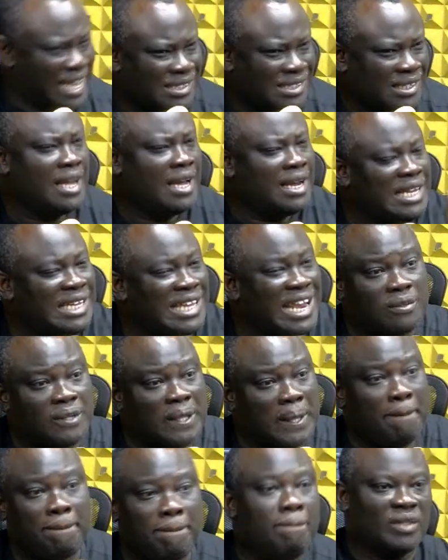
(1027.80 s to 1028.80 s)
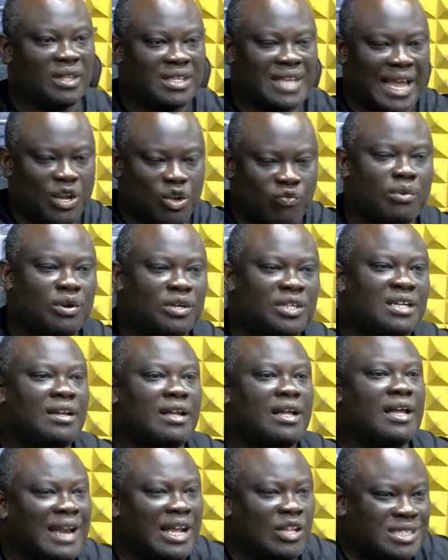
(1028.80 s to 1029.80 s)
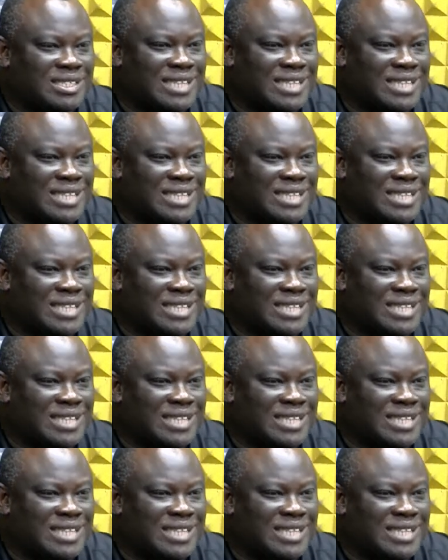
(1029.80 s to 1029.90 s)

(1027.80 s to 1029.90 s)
I'm not talking about it for that. Because the government should be pressure.